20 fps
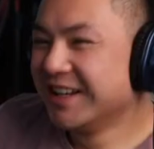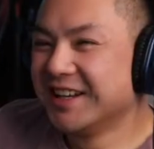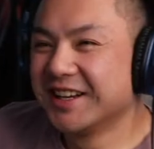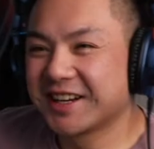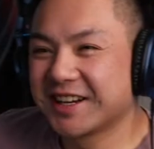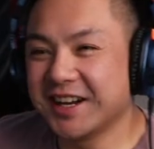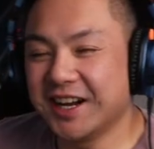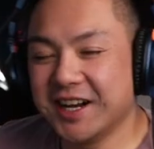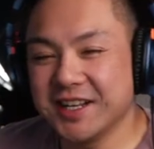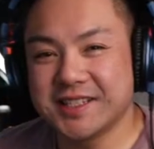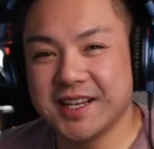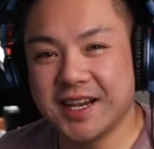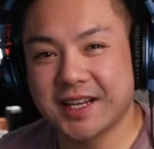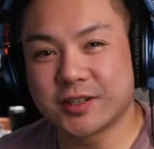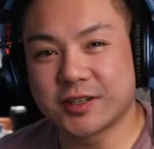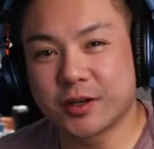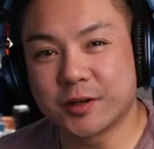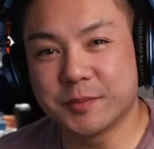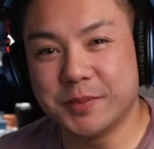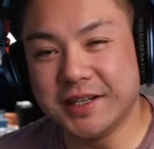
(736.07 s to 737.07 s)
Contact
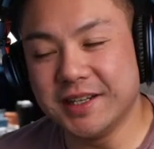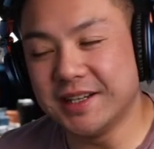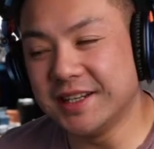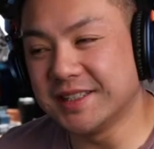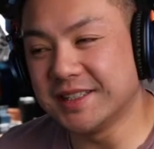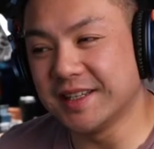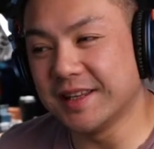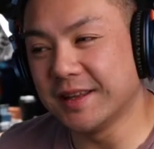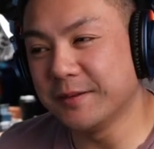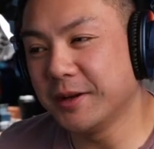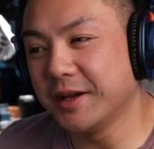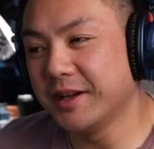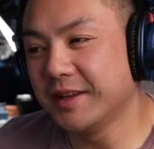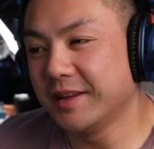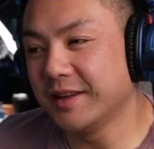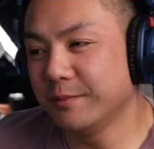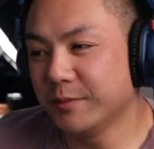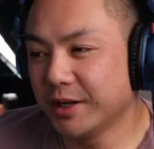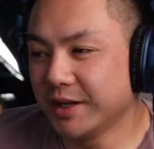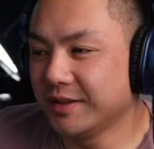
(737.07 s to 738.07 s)
Urban E D C. They might they
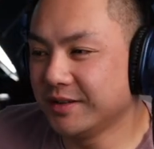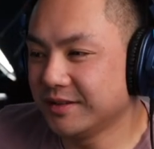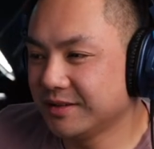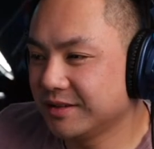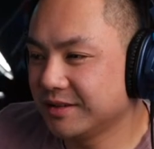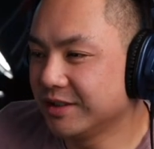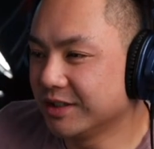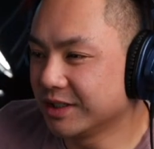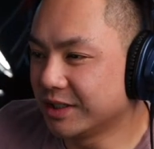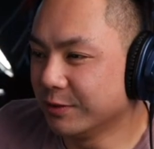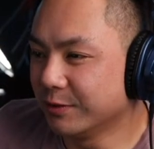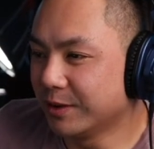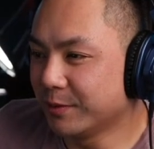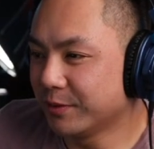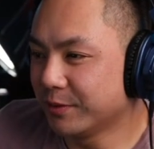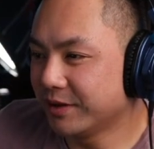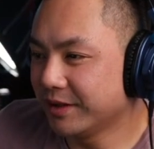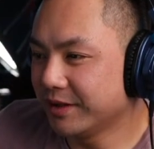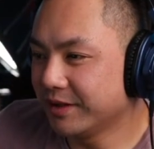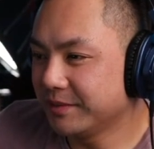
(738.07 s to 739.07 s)
might hook you up
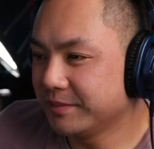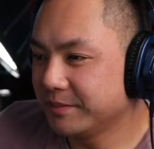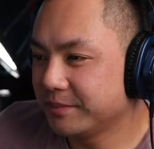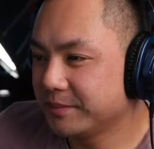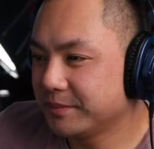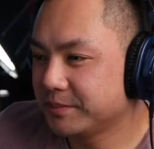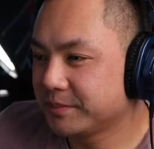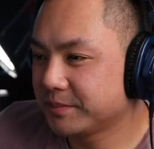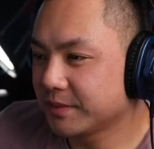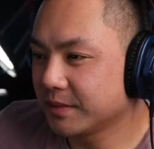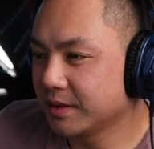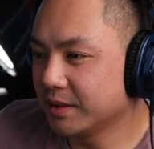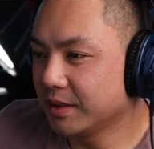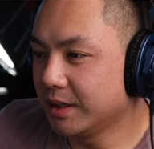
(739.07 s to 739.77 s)
with it.